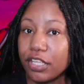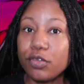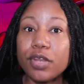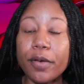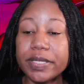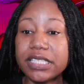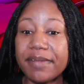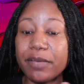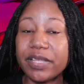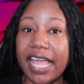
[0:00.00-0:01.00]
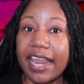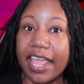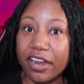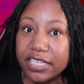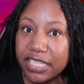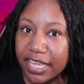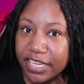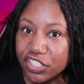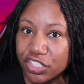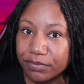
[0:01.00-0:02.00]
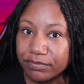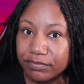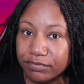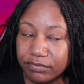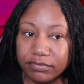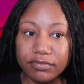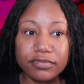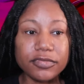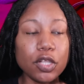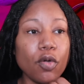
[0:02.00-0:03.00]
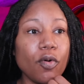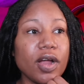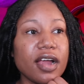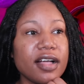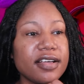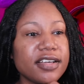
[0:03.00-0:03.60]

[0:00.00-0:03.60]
you know, and somebody with that heritage, or